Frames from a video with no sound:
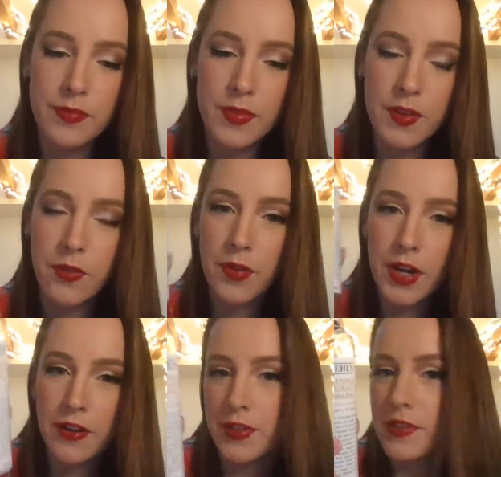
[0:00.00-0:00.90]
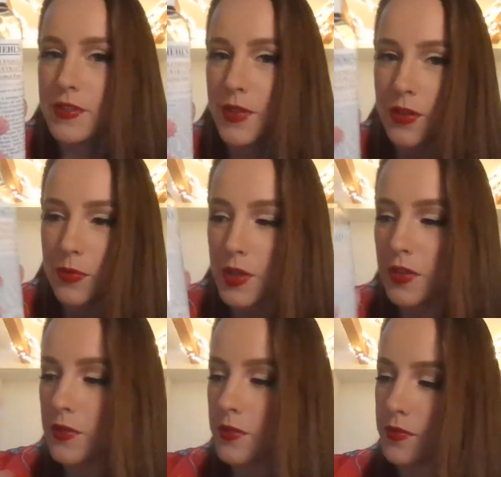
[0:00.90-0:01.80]
So right after this video, I'm going
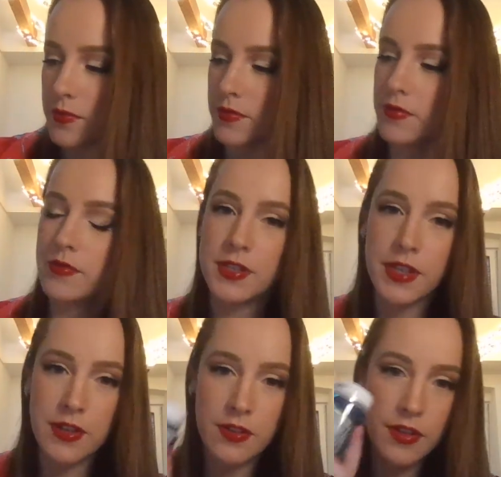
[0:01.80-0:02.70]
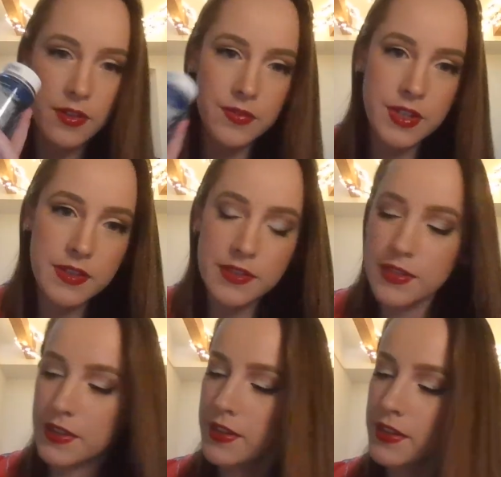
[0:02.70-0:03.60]
to go recycle all of
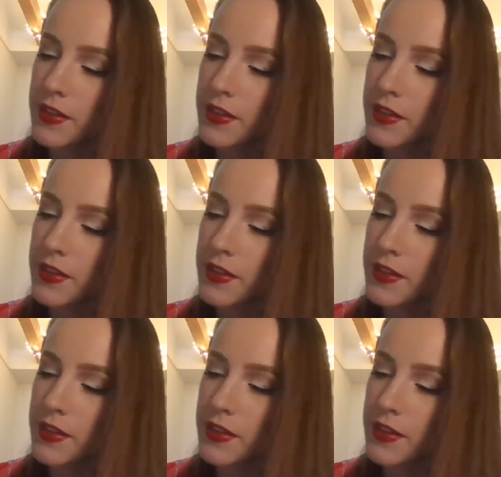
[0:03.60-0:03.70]
these.